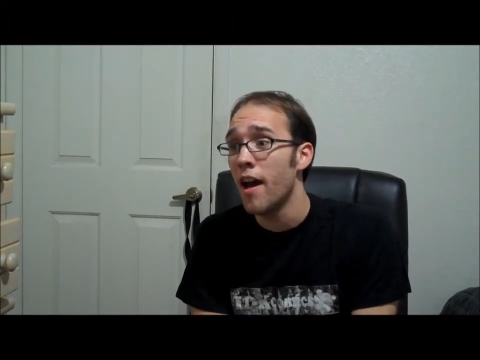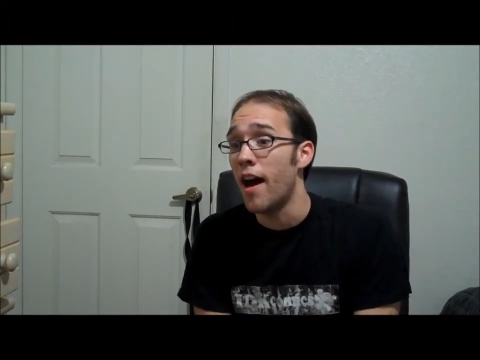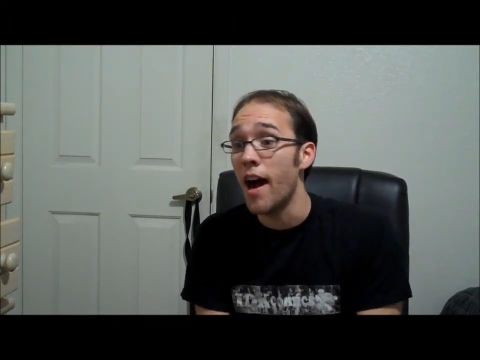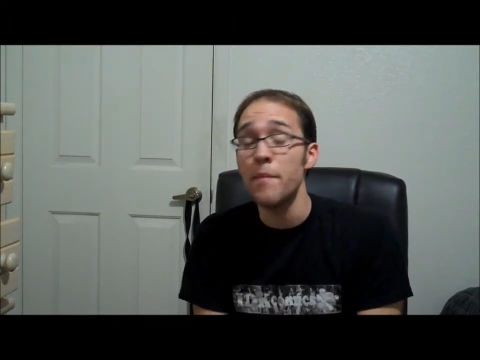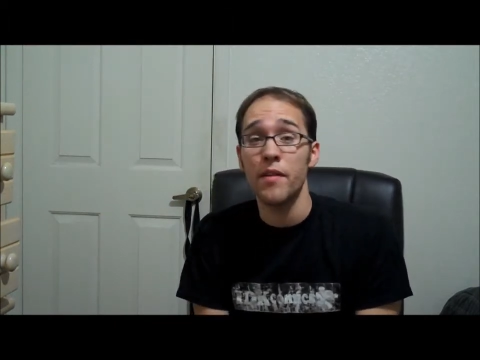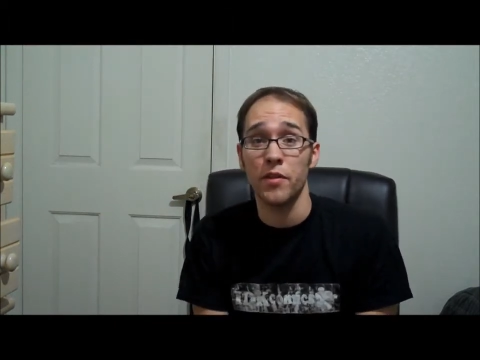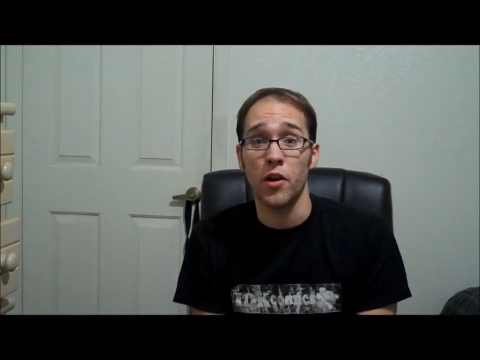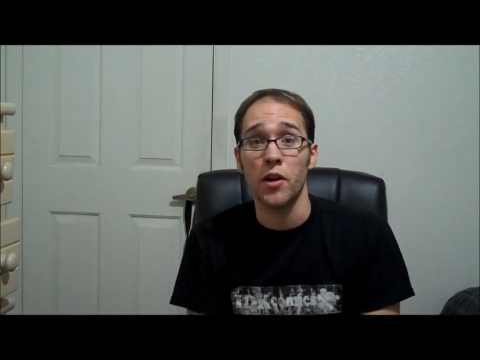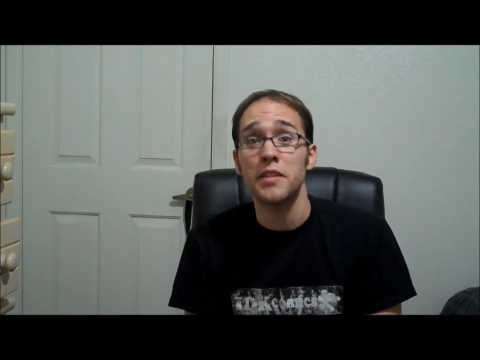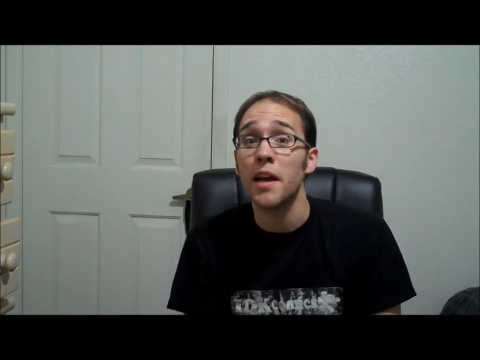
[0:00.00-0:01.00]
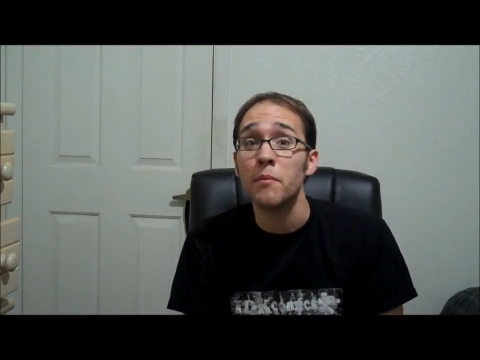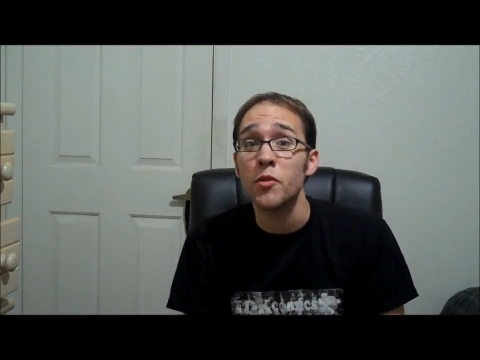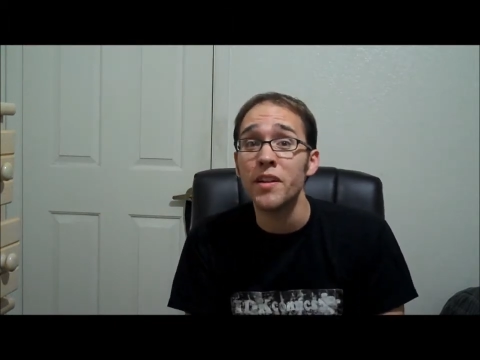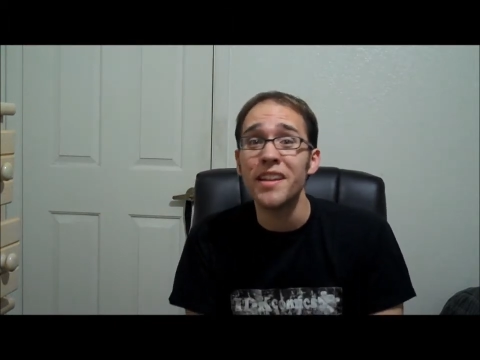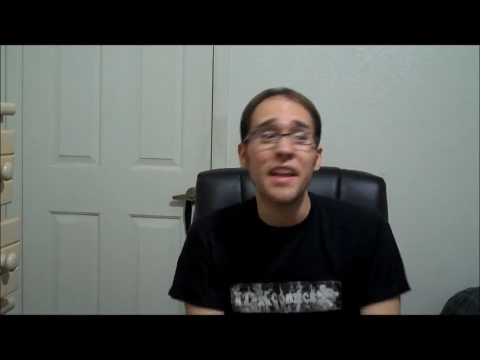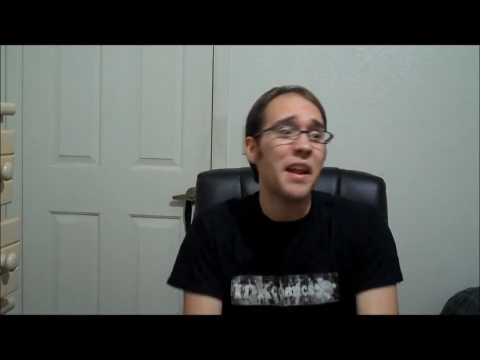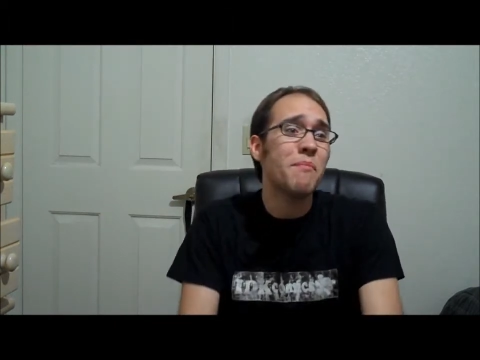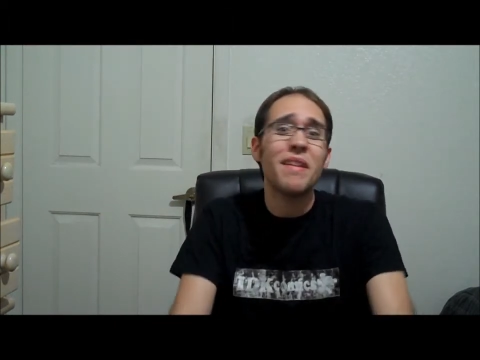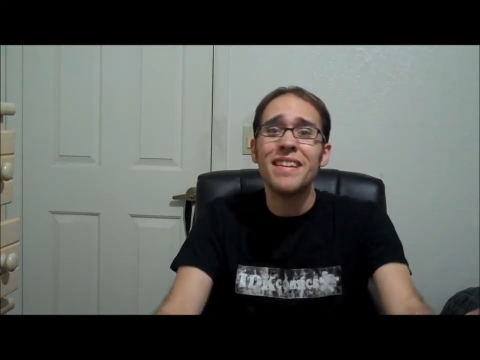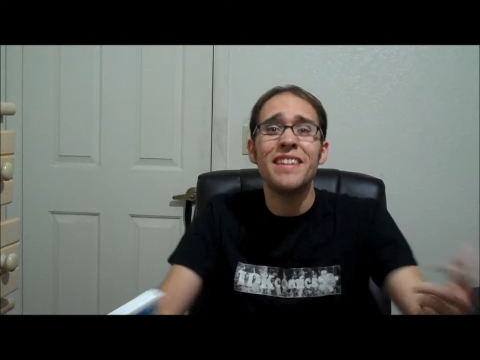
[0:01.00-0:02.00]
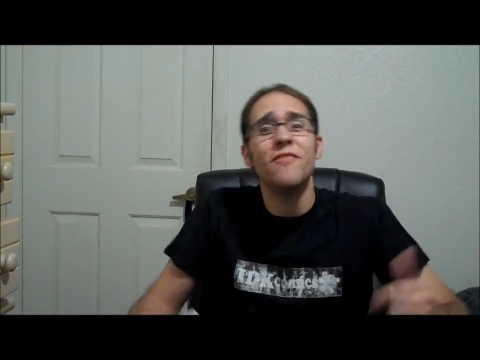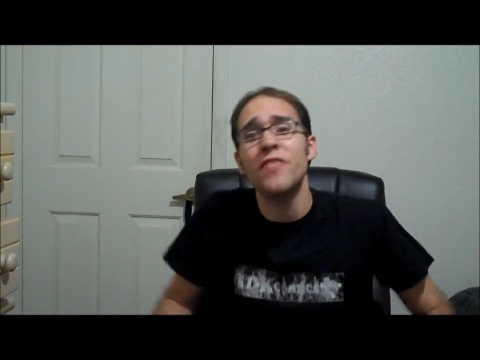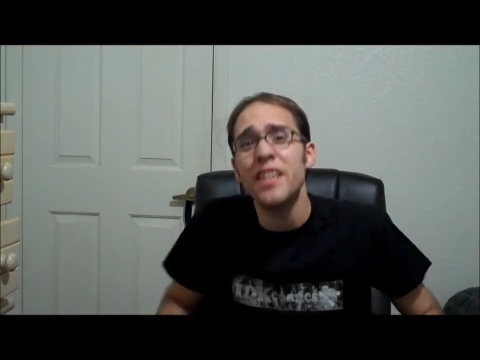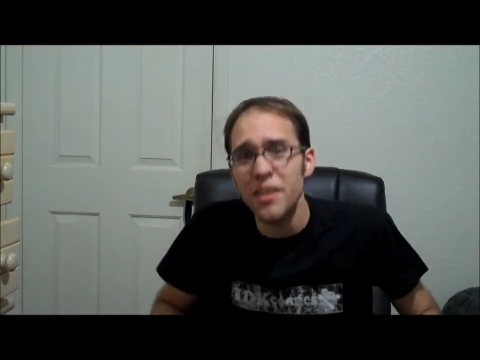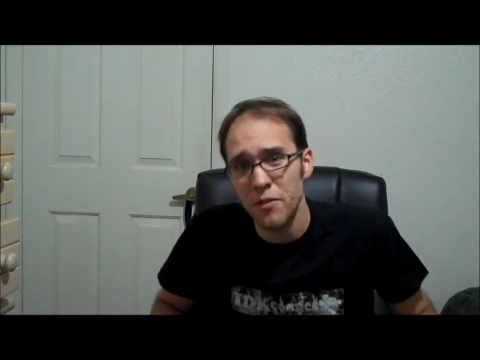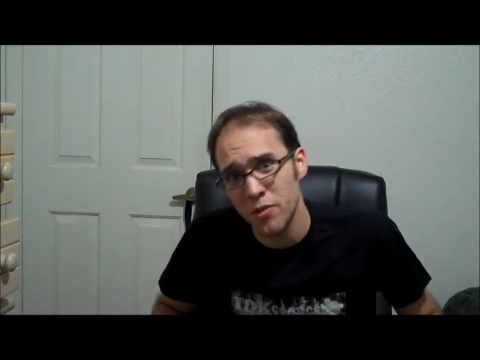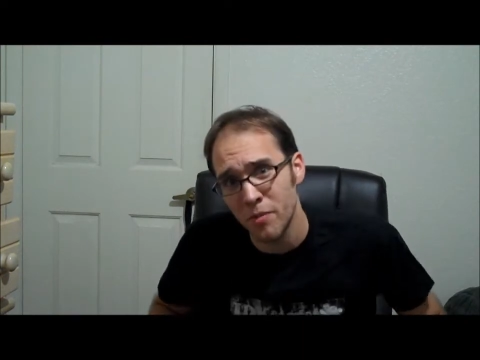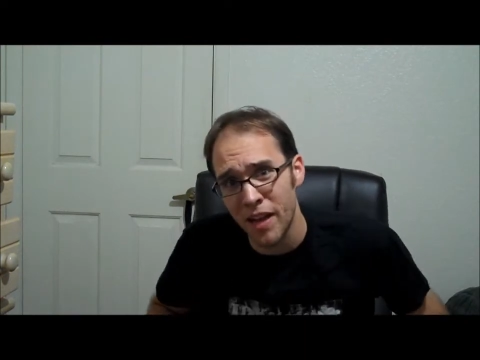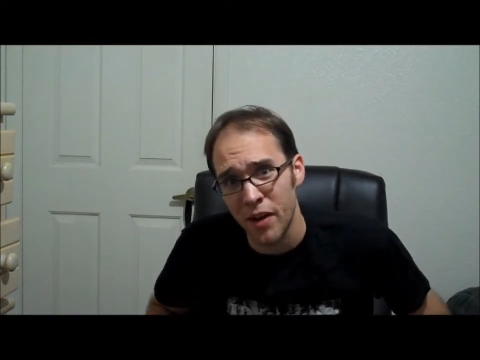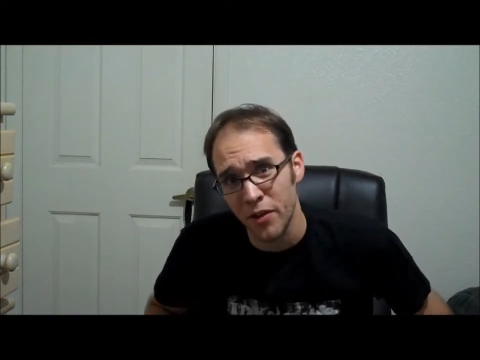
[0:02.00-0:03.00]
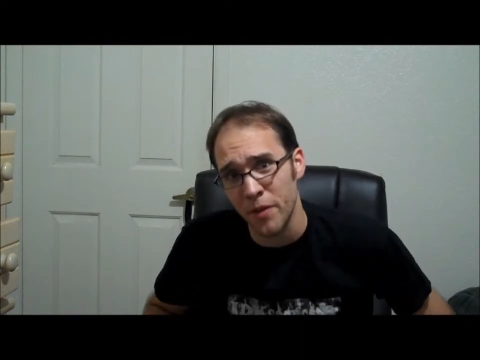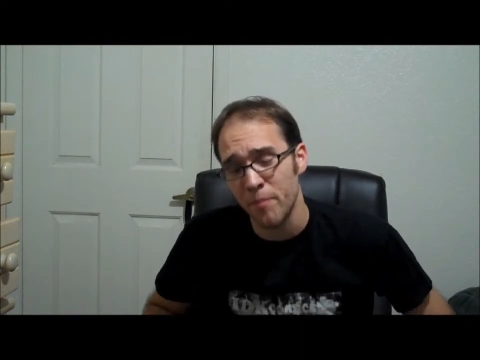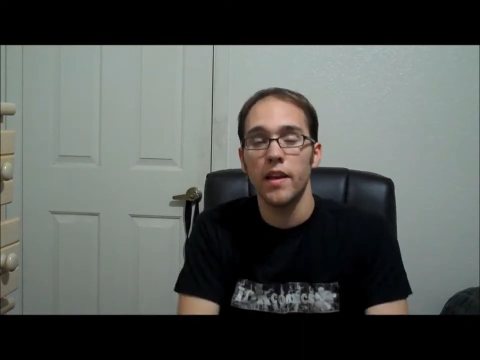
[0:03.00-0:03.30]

I'm having a hard time doing it, and I'm making videos about it.